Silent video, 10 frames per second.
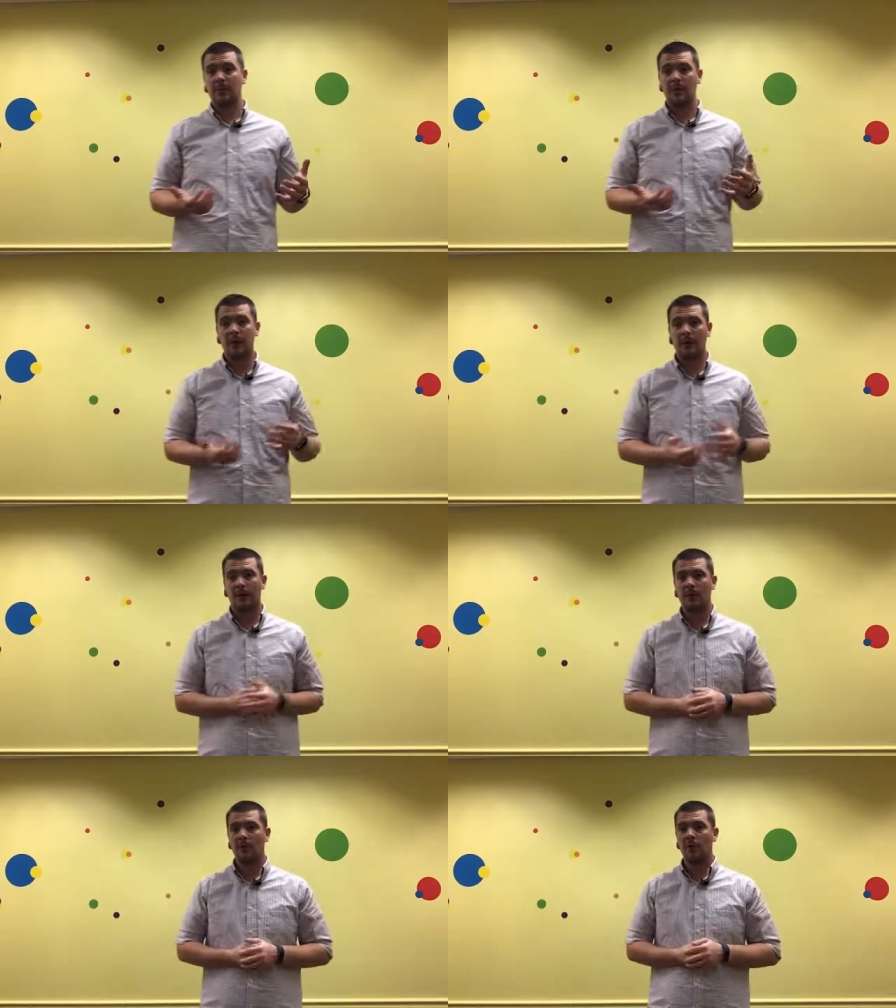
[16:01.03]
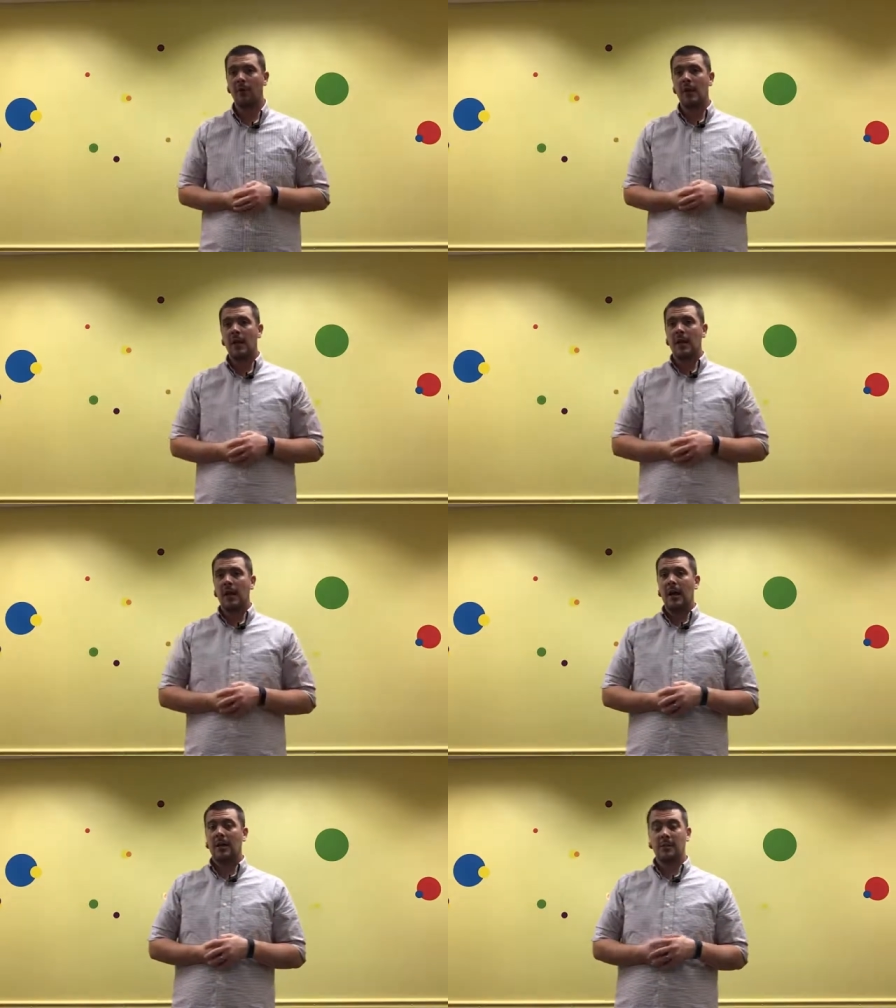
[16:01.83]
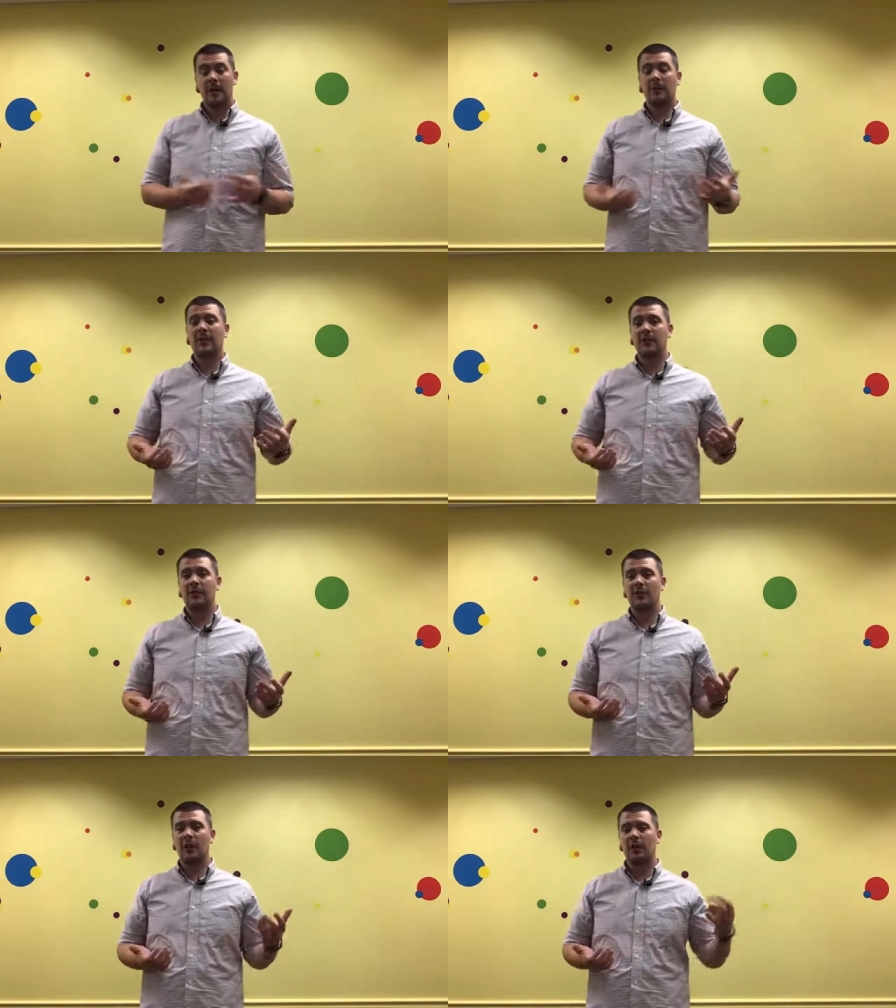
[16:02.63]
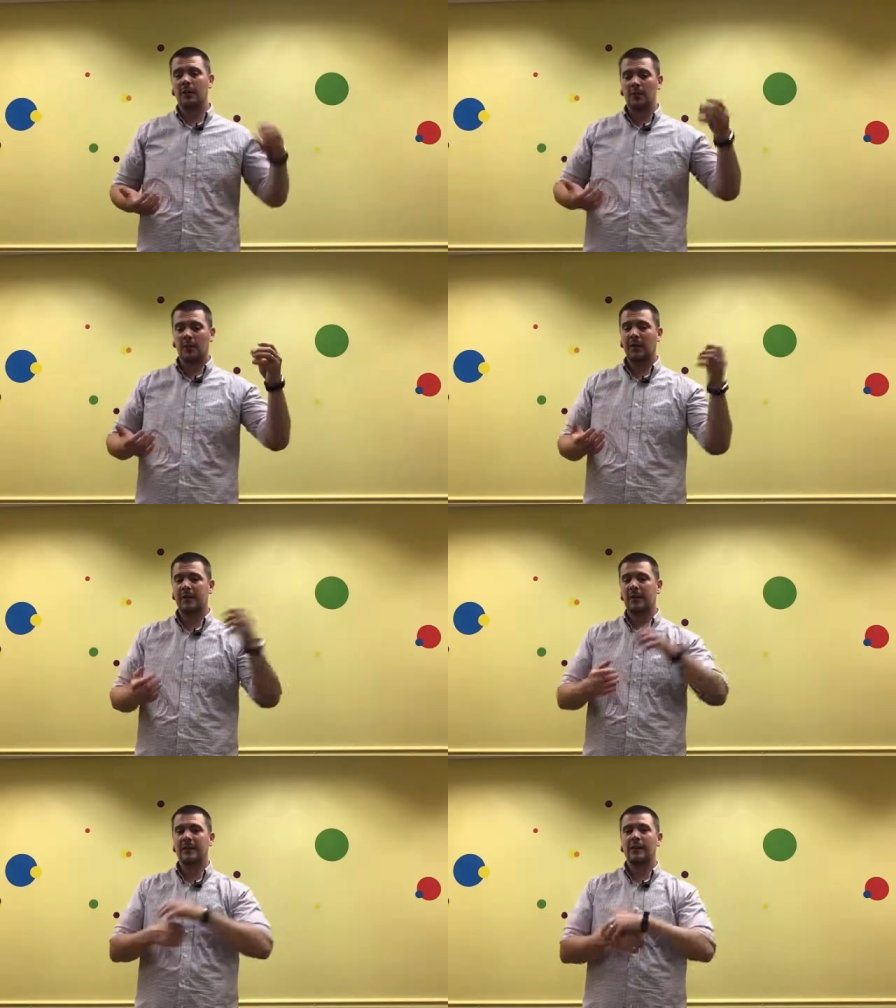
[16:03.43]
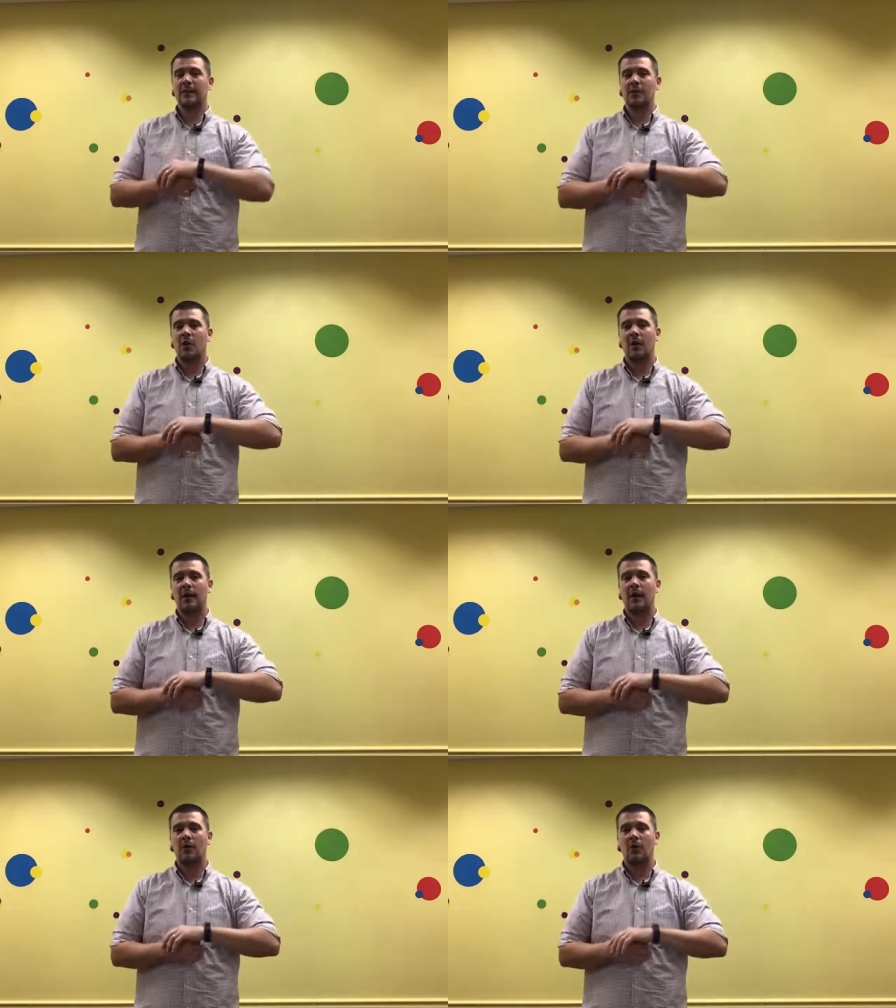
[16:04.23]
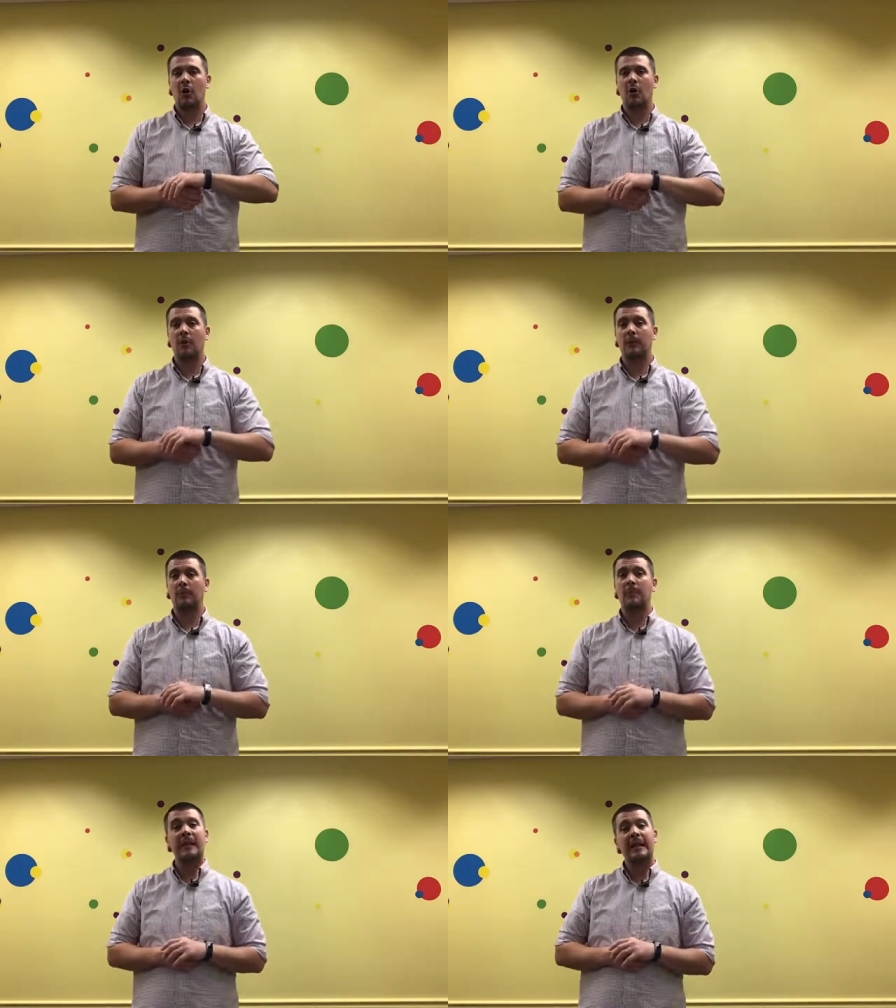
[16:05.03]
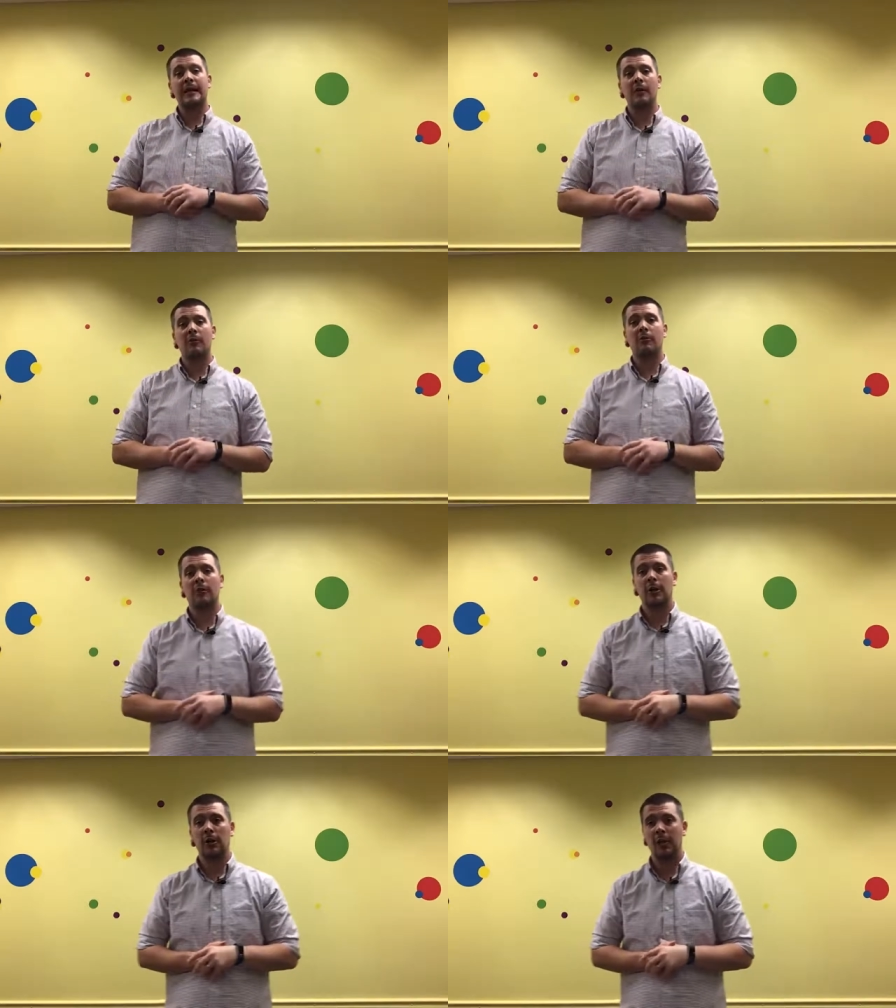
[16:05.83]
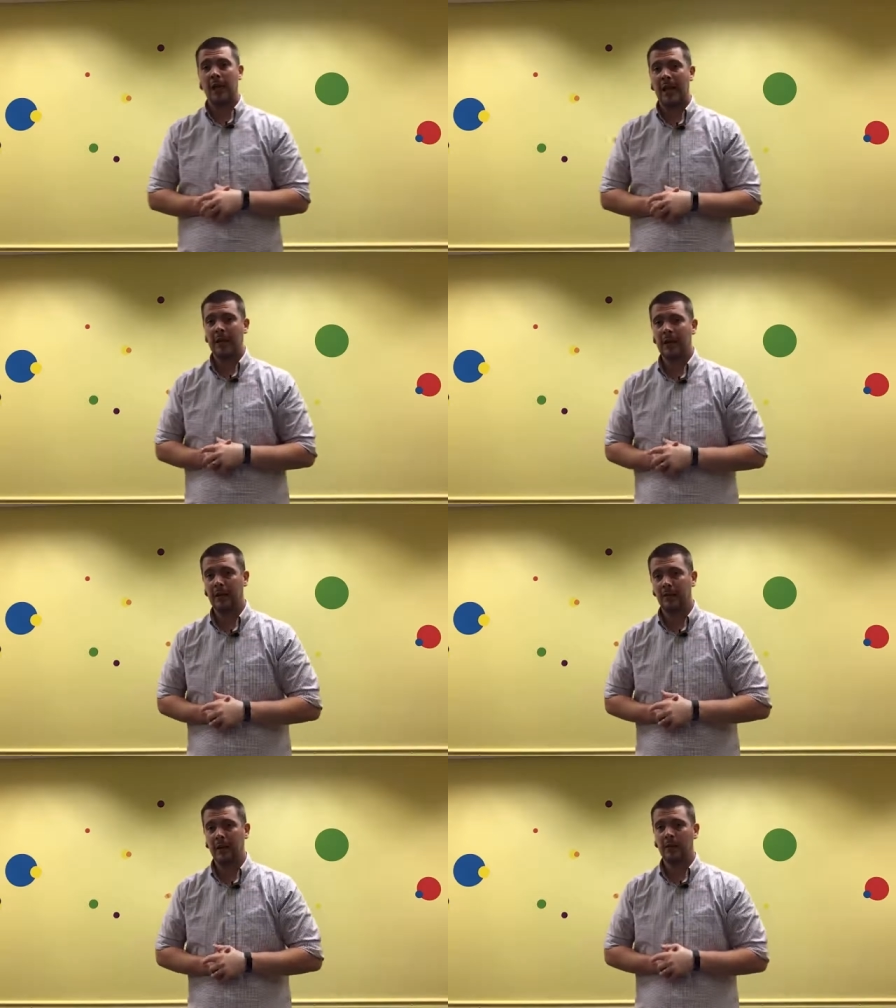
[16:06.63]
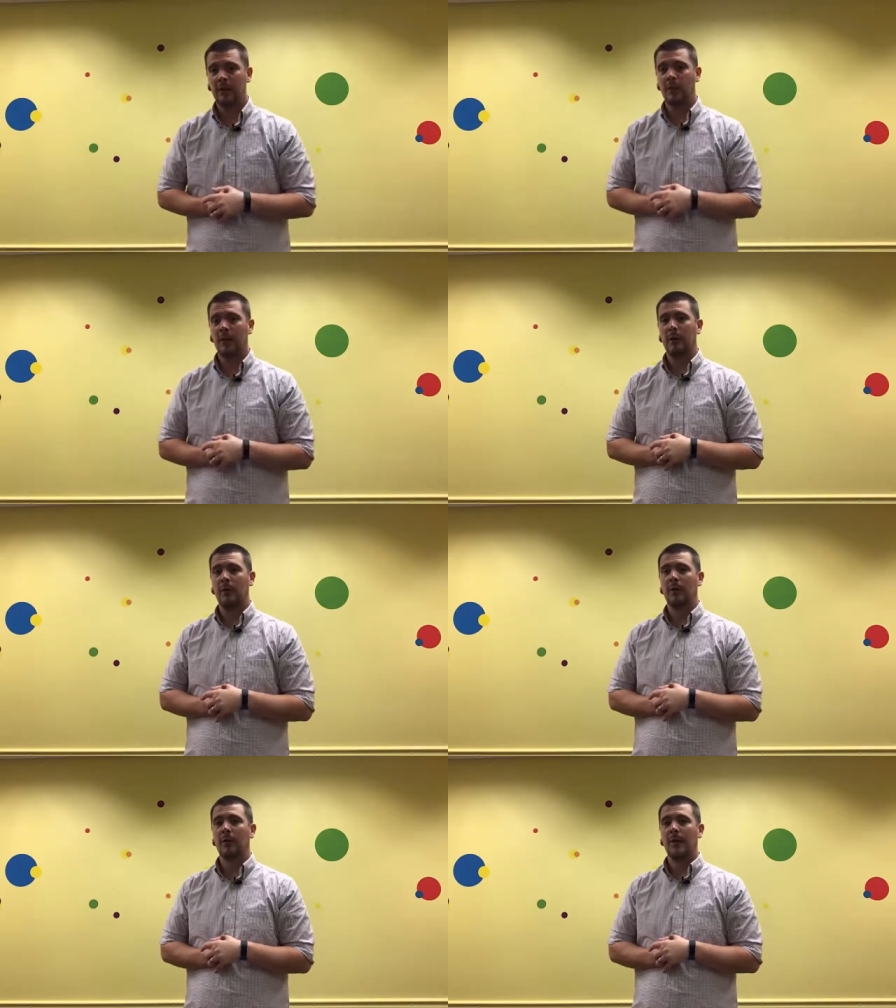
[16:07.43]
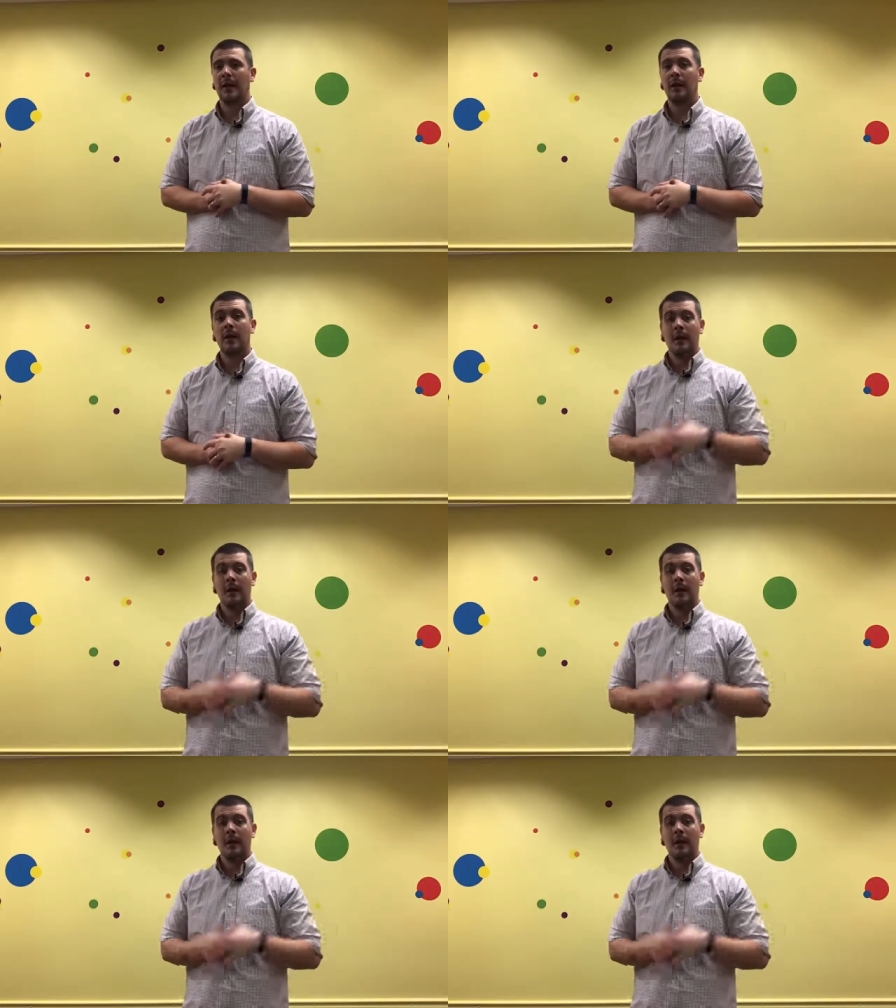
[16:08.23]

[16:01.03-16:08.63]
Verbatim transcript: feel better. So, uh, speaking of silly songs, we're going to sing a silly song now called Pig on Her Head by the Laurie Berkner Band.